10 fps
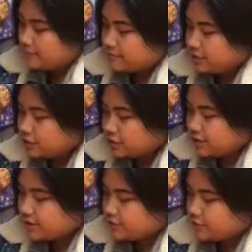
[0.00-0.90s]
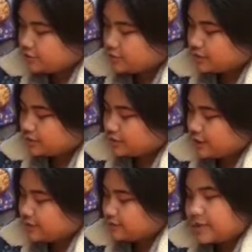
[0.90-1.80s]
they usually use
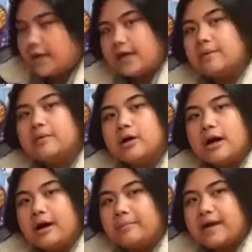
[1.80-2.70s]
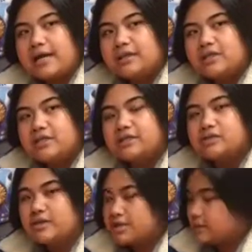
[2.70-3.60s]
transparent packaging
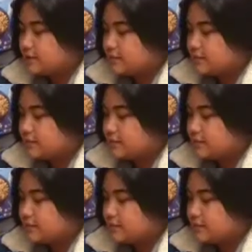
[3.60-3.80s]
so that you can